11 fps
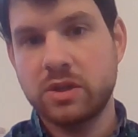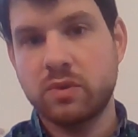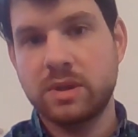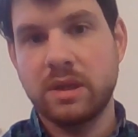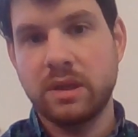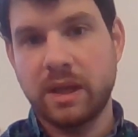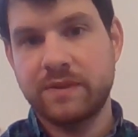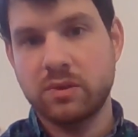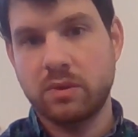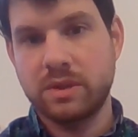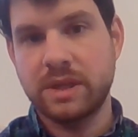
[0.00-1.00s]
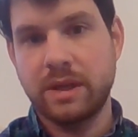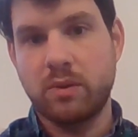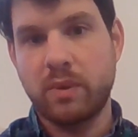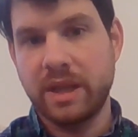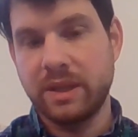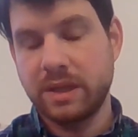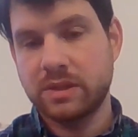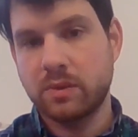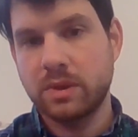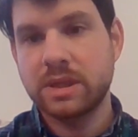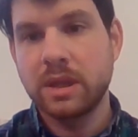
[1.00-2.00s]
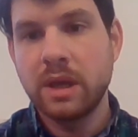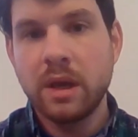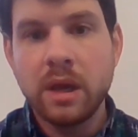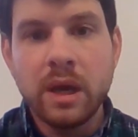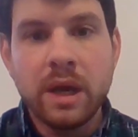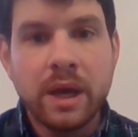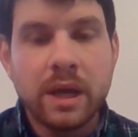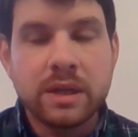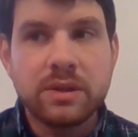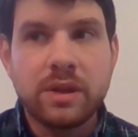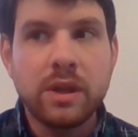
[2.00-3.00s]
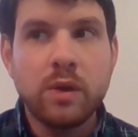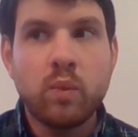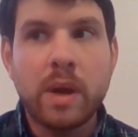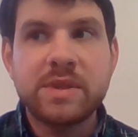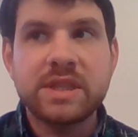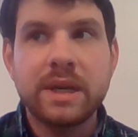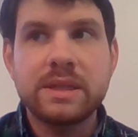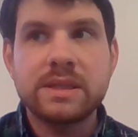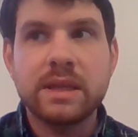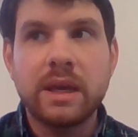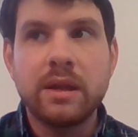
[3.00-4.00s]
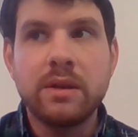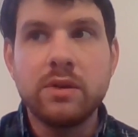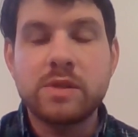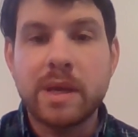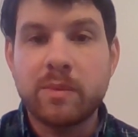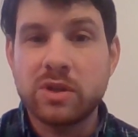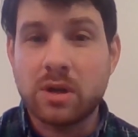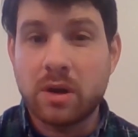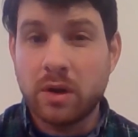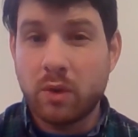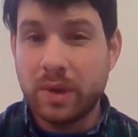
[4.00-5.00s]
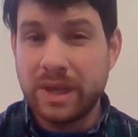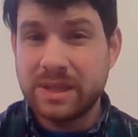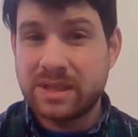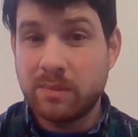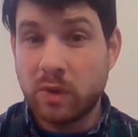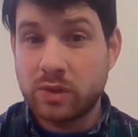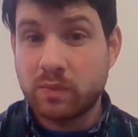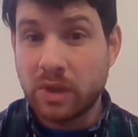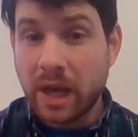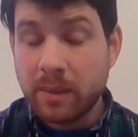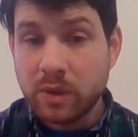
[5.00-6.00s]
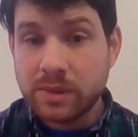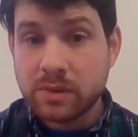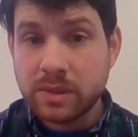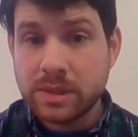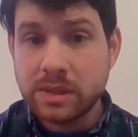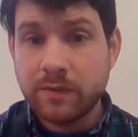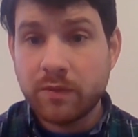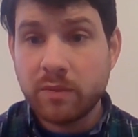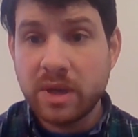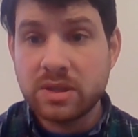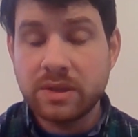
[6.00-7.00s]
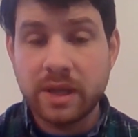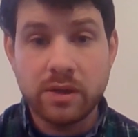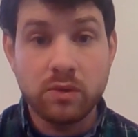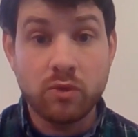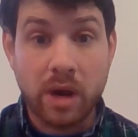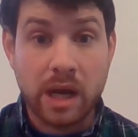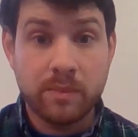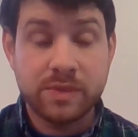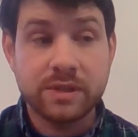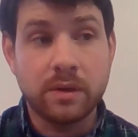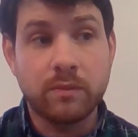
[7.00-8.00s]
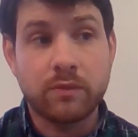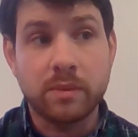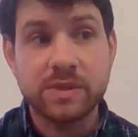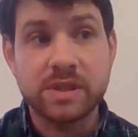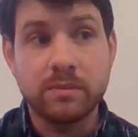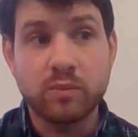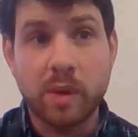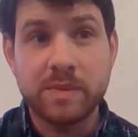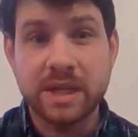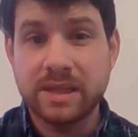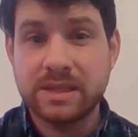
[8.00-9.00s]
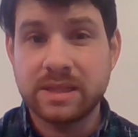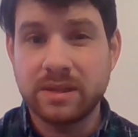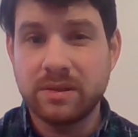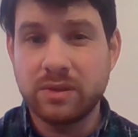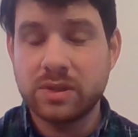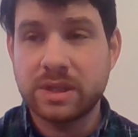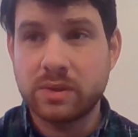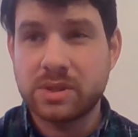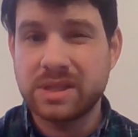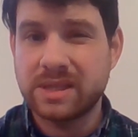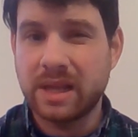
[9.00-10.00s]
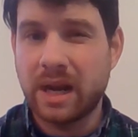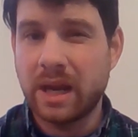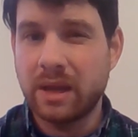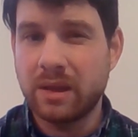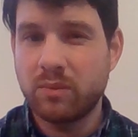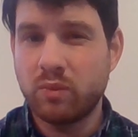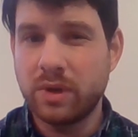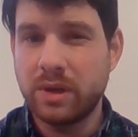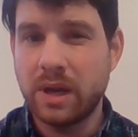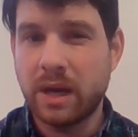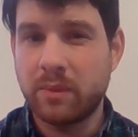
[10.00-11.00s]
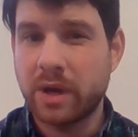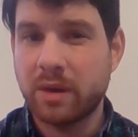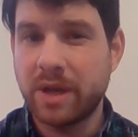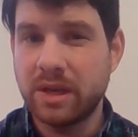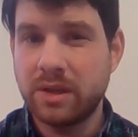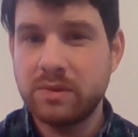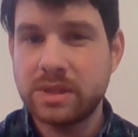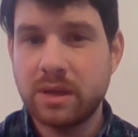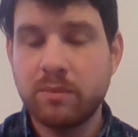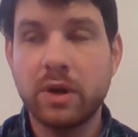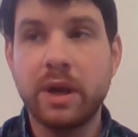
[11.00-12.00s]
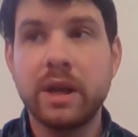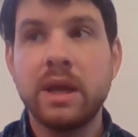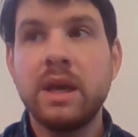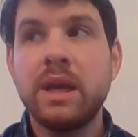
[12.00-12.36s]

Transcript: source, a left source, and a right leaning source. The websites and newspapers aren't always the most reliable sources of information. They do grab some from some websites and news sources that I would not recommend using, but